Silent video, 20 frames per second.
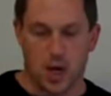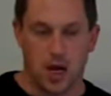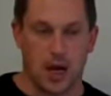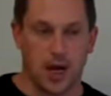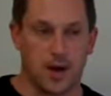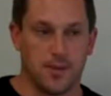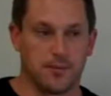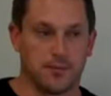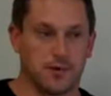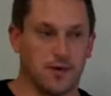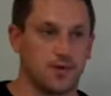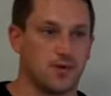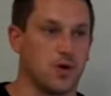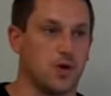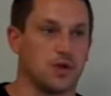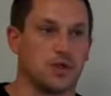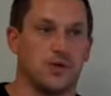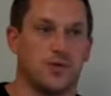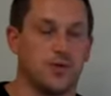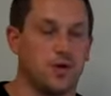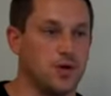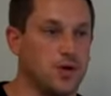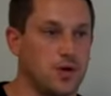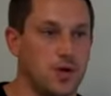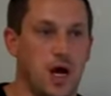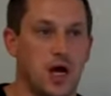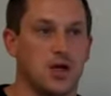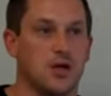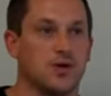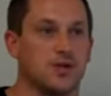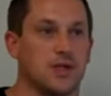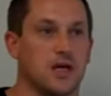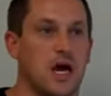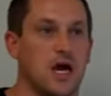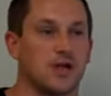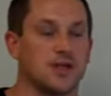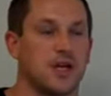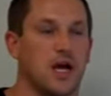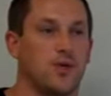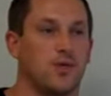of course, if you're not using
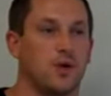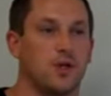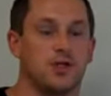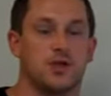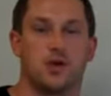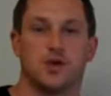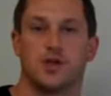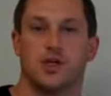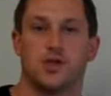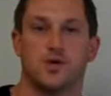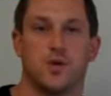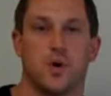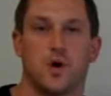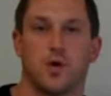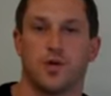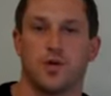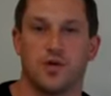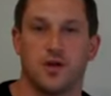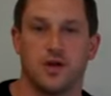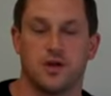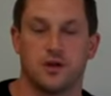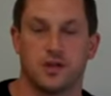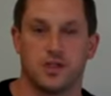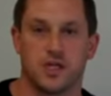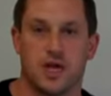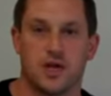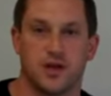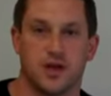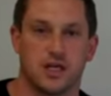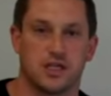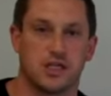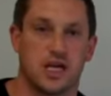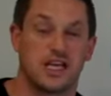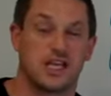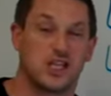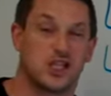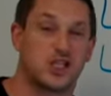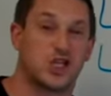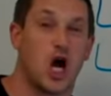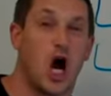outside resources, you won't say things
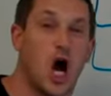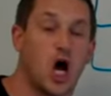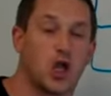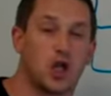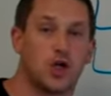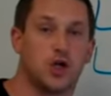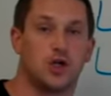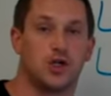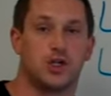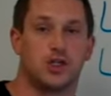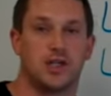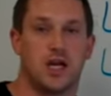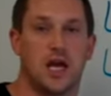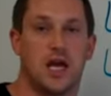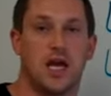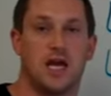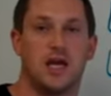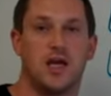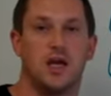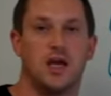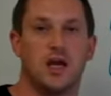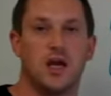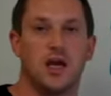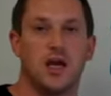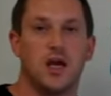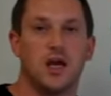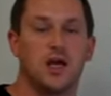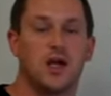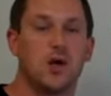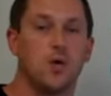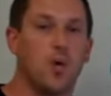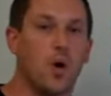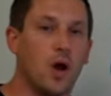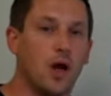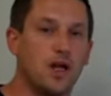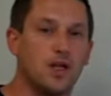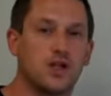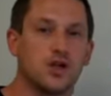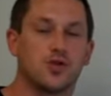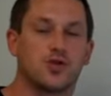like "scholars say." You're
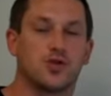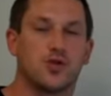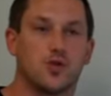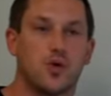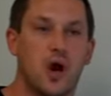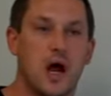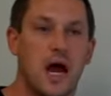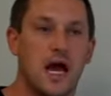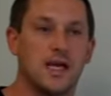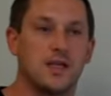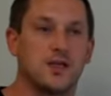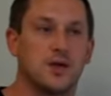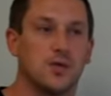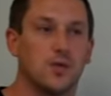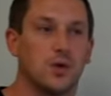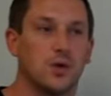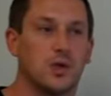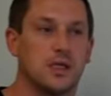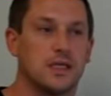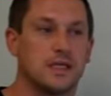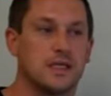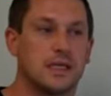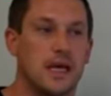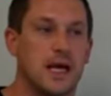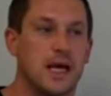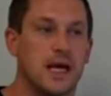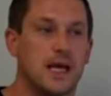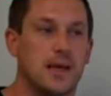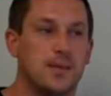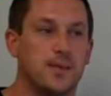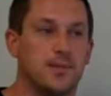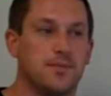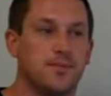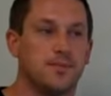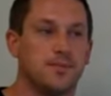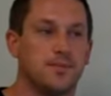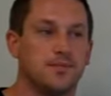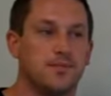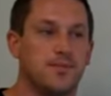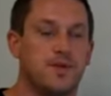wanting to try to really say,
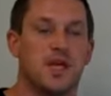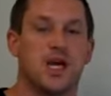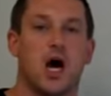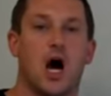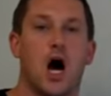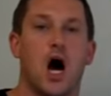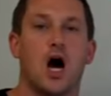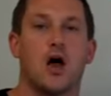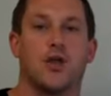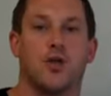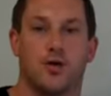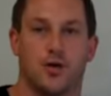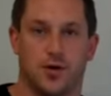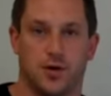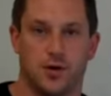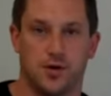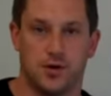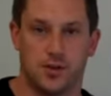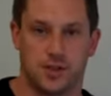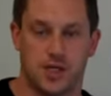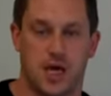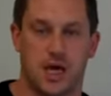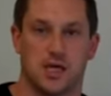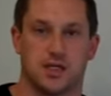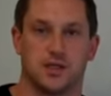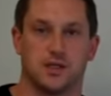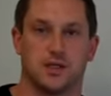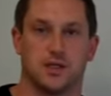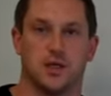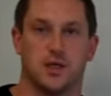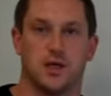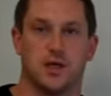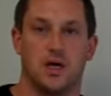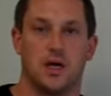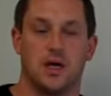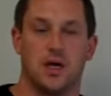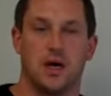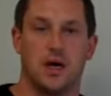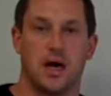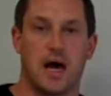"The author says,"
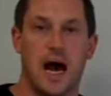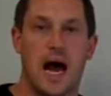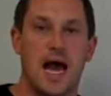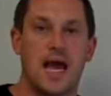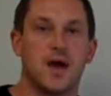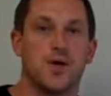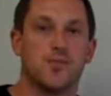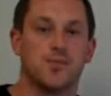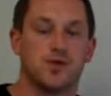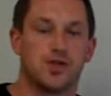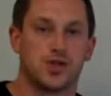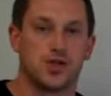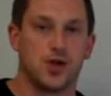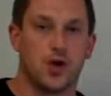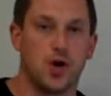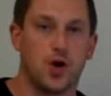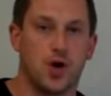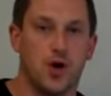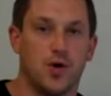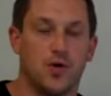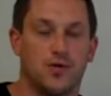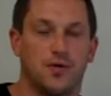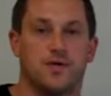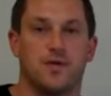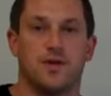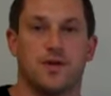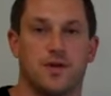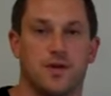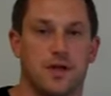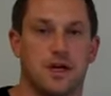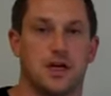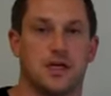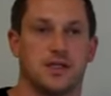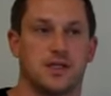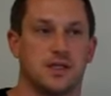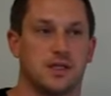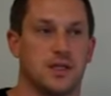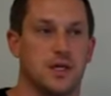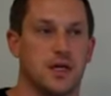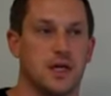"I observe
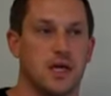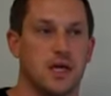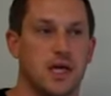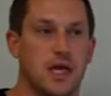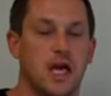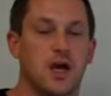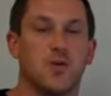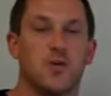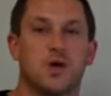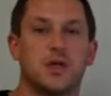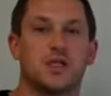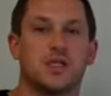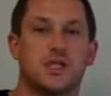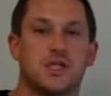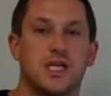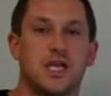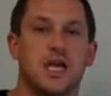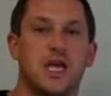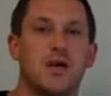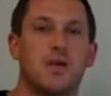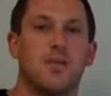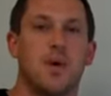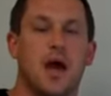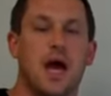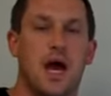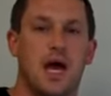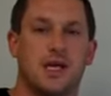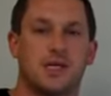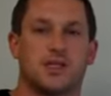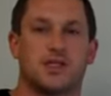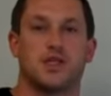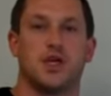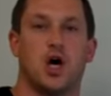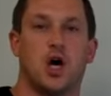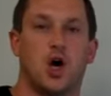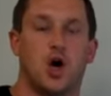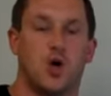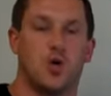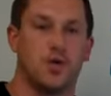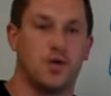this." It would seem as
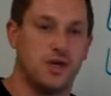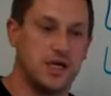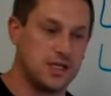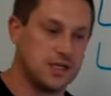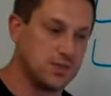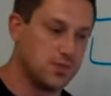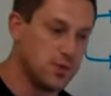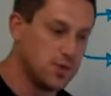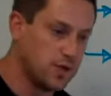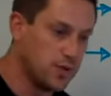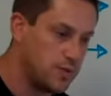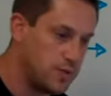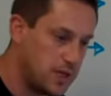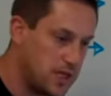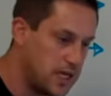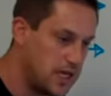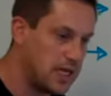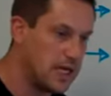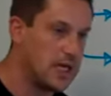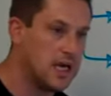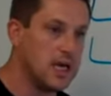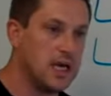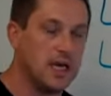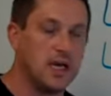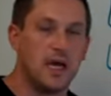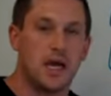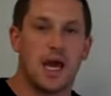though this would be,